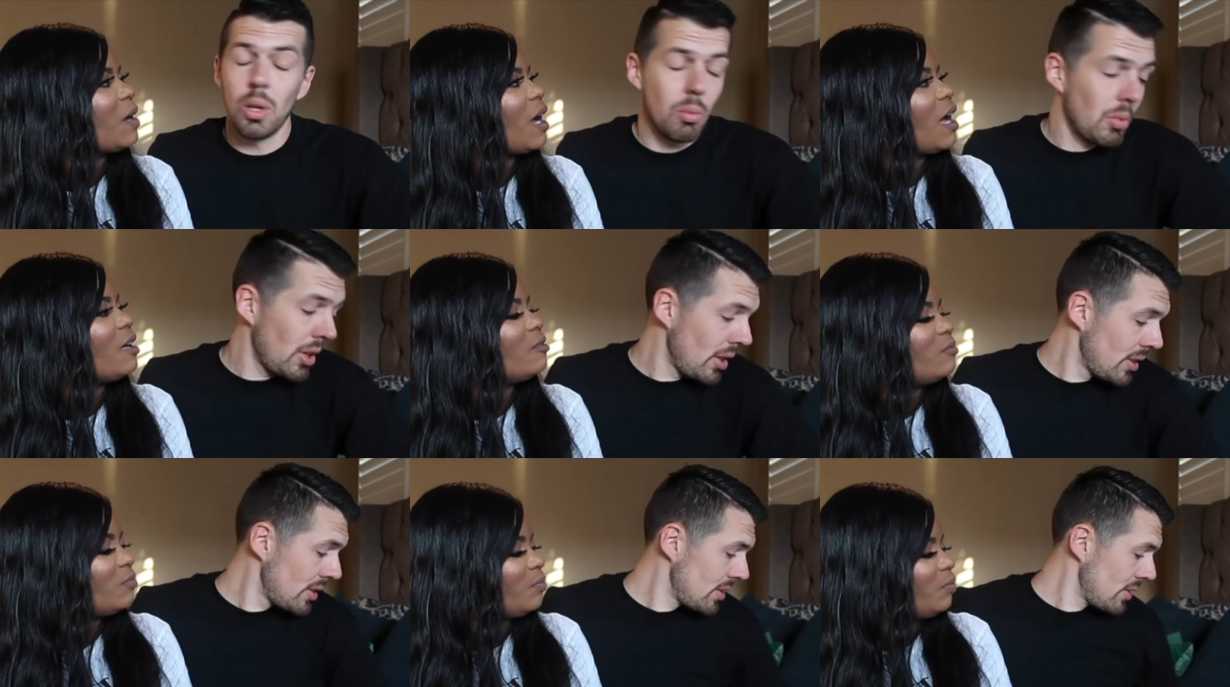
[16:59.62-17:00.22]
Speaker 1: would it
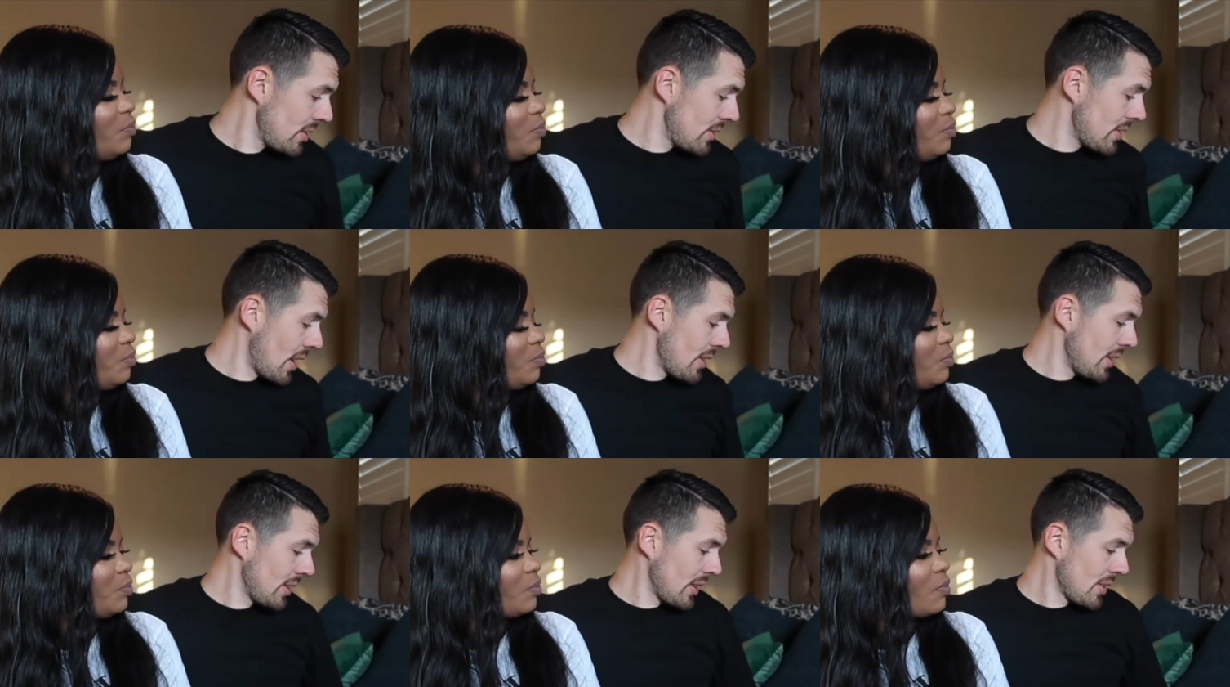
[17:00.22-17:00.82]
be?
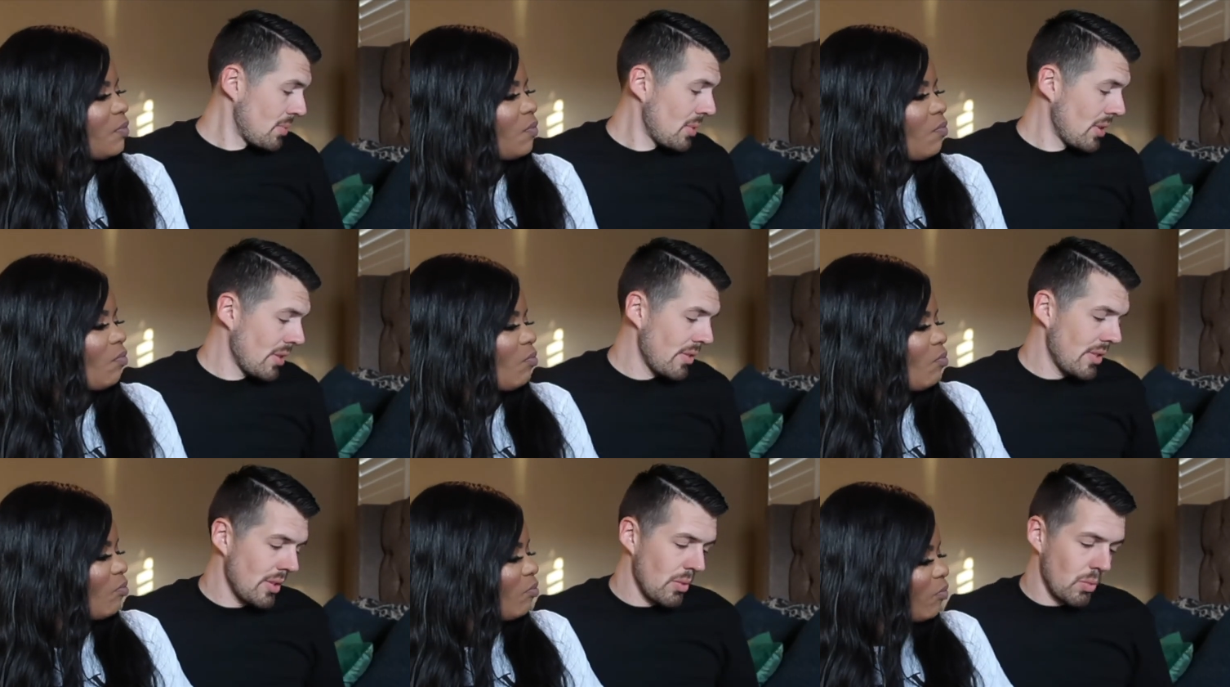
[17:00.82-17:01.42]
I think that's part
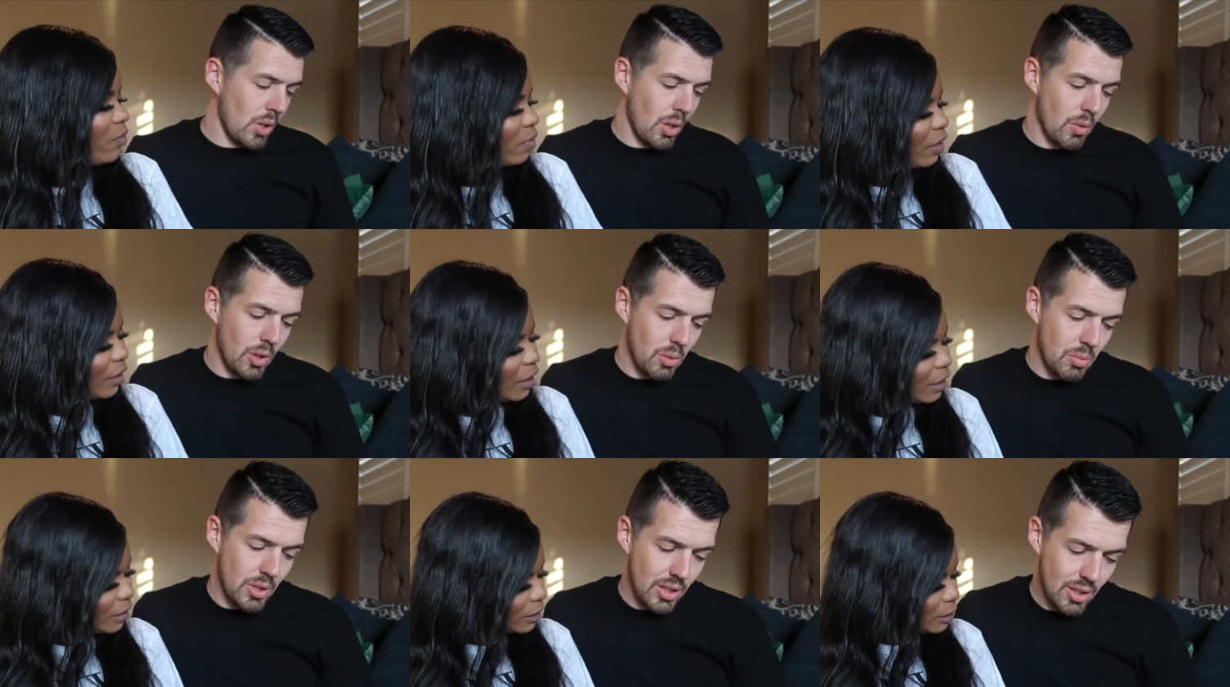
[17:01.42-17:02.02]
of it. Where would
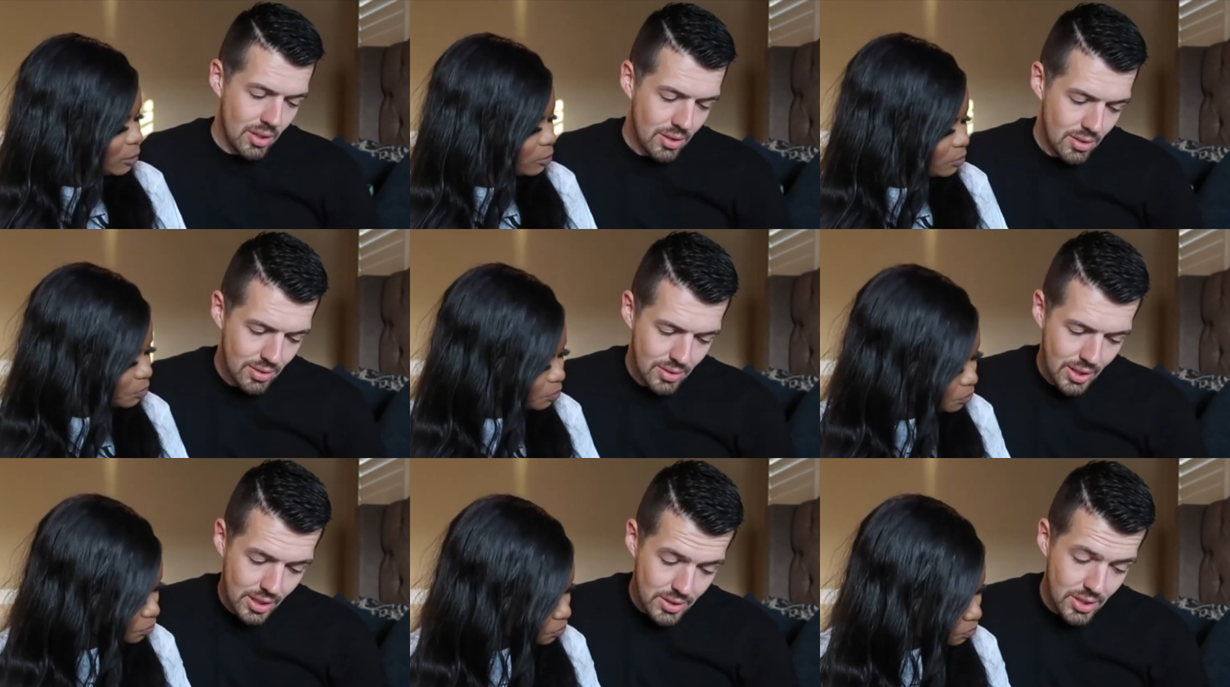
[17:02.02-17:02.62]
it be?
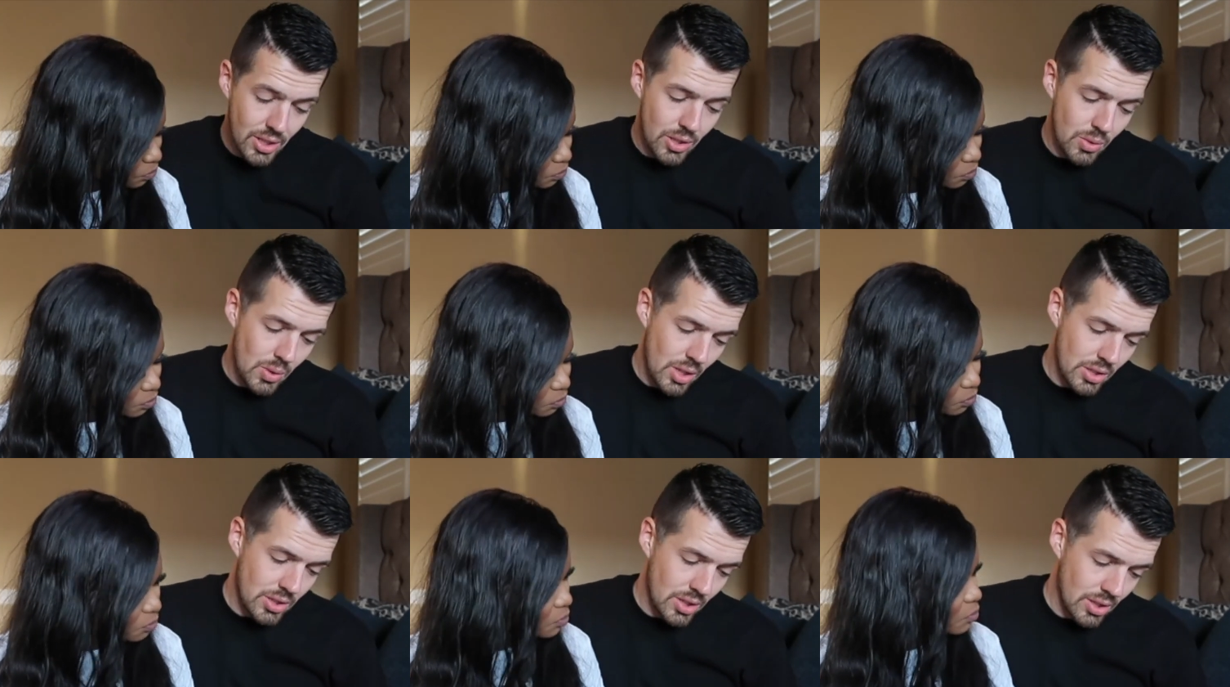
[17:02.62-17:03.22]
That's a good
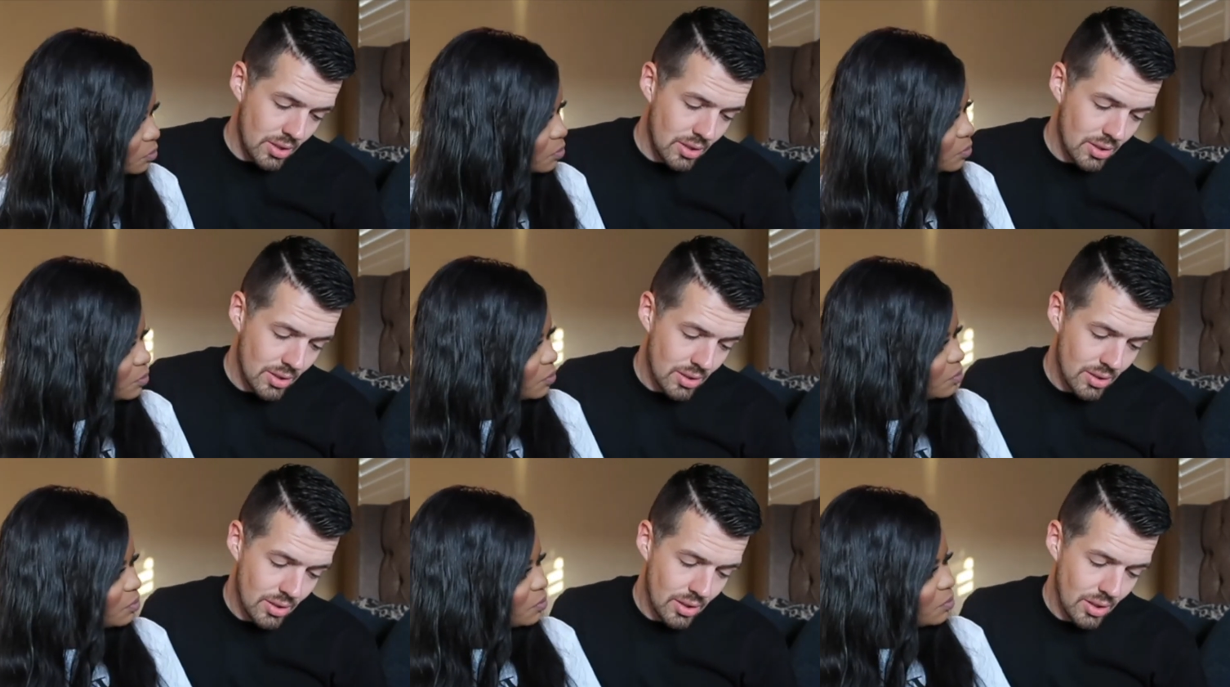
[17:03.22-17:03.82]
question.
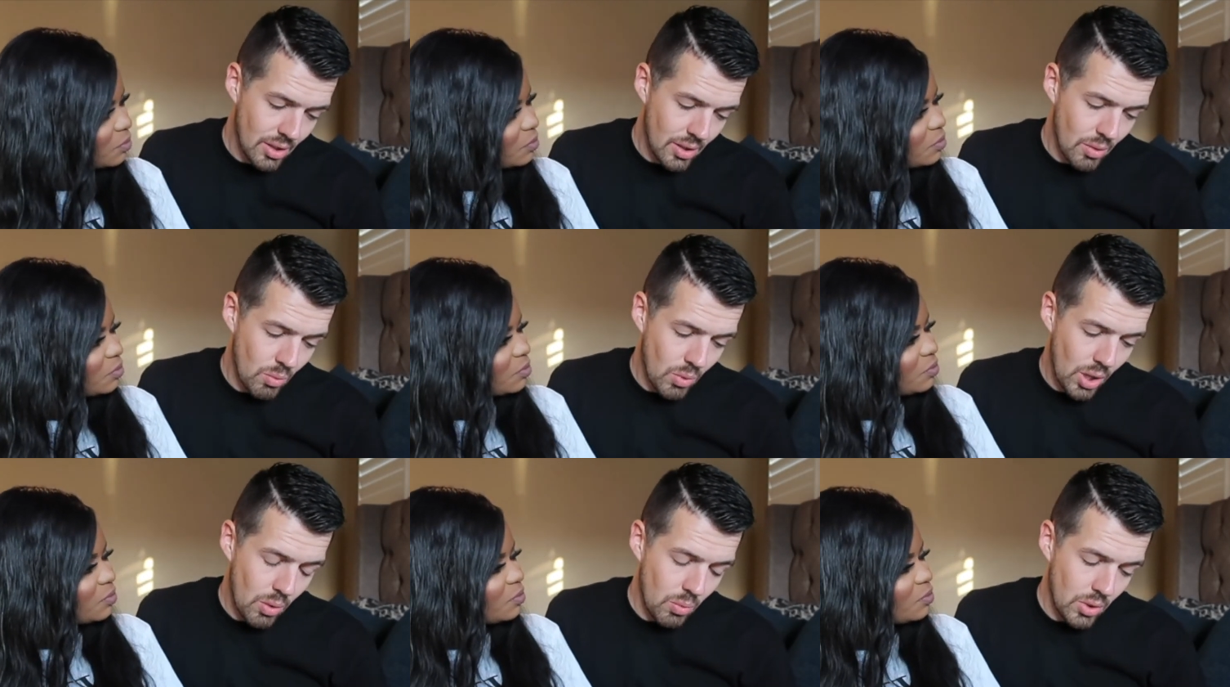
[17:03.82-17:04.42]

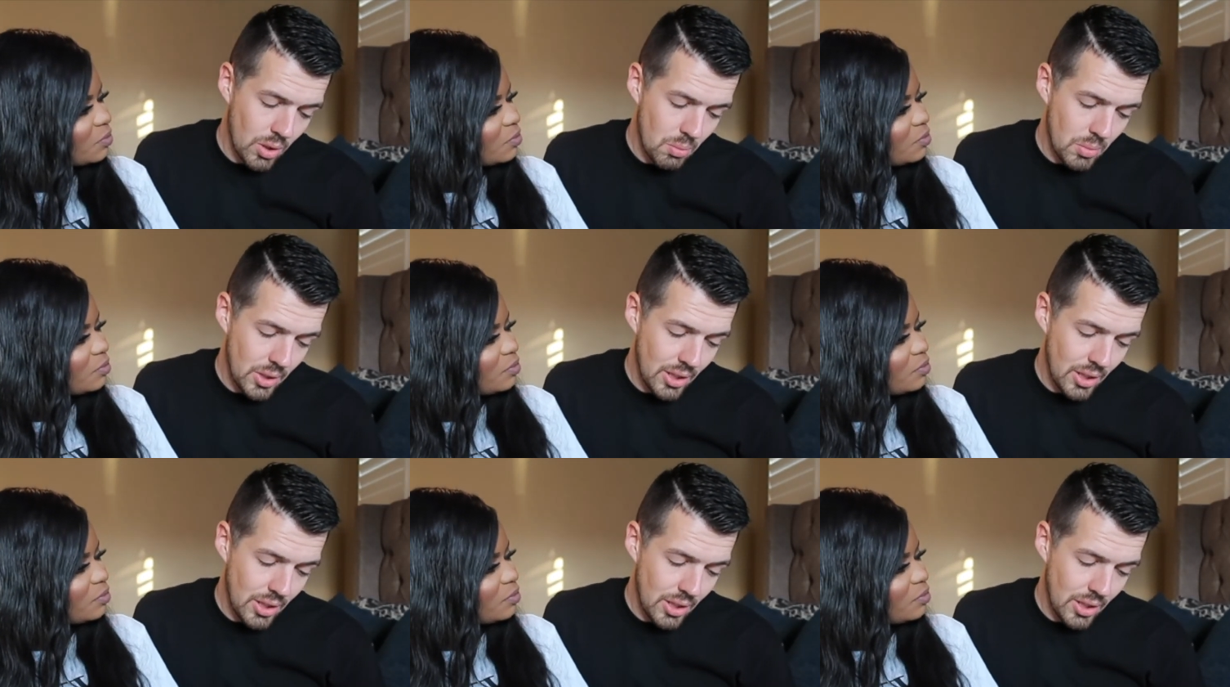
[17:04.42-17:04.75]
Where would it